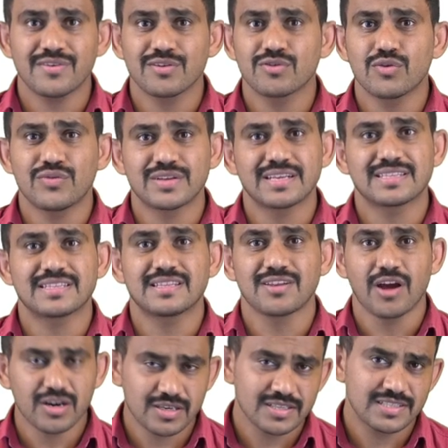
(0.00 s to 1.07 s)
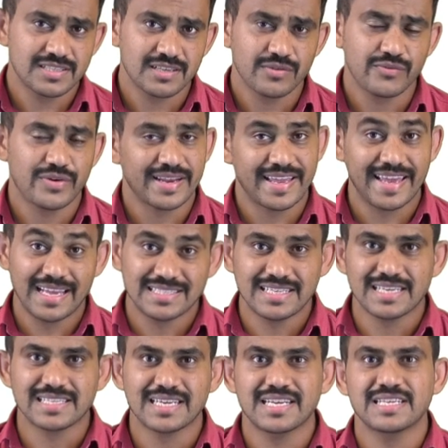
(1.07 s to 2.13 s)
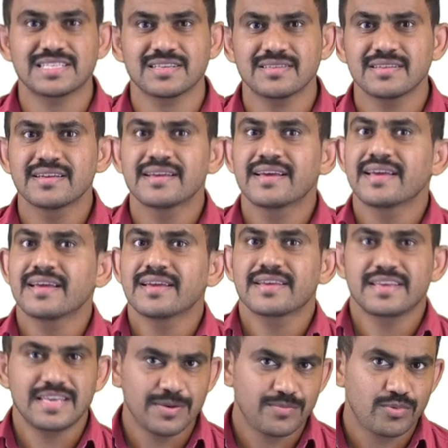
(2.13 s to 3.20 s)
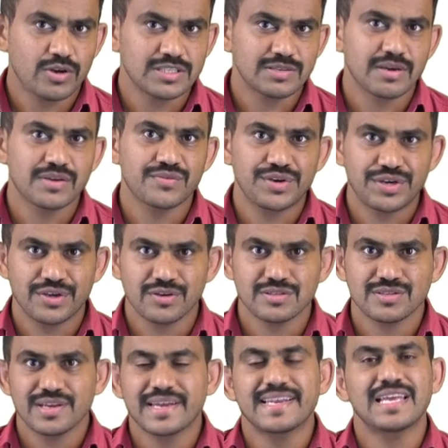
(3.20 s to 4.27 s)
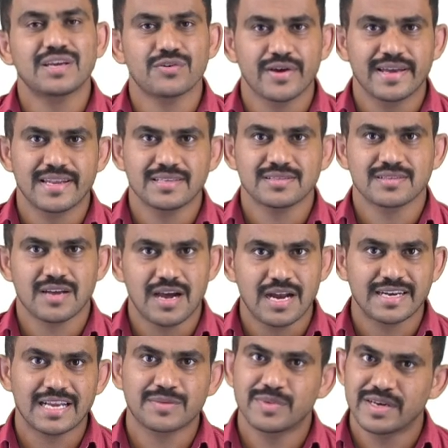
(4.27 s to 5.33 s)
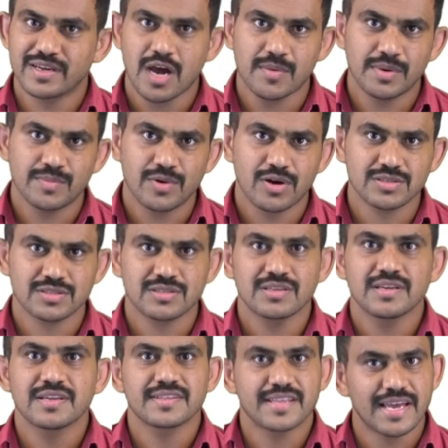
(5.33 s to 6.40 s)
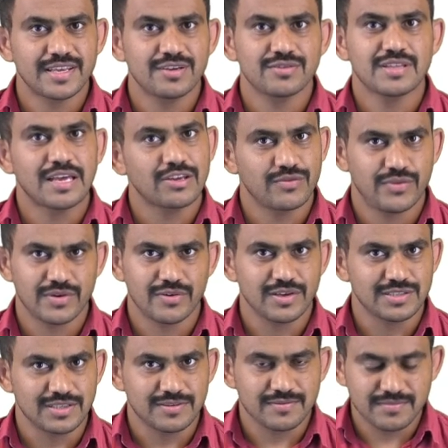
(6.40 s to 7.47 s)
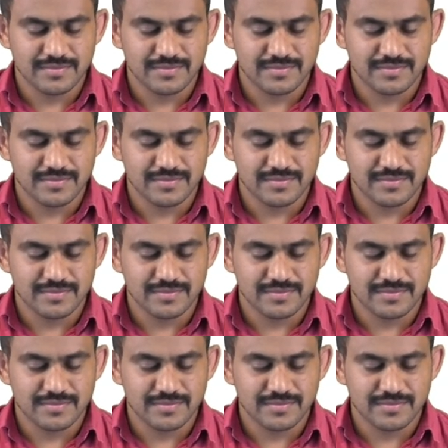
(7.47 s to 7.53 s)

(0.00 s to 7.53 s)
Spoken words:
I will go for the Norton's theorem for AC excitation. Keep watching my videos. Any queries, contact me in comment box. Thank you for watching.